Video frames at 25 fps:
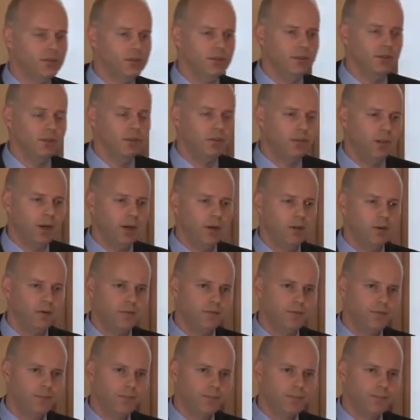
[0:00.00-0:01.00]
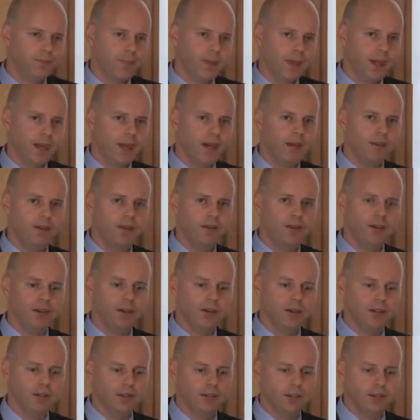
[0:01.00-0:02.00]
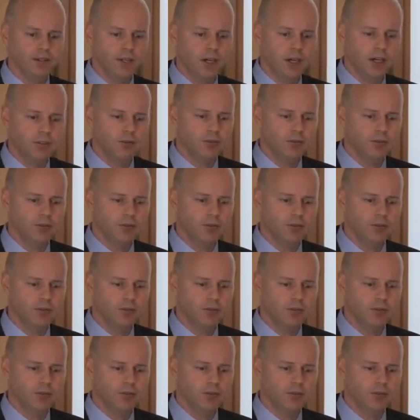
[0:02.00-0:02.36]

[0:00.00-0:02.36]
you the payoff and the desired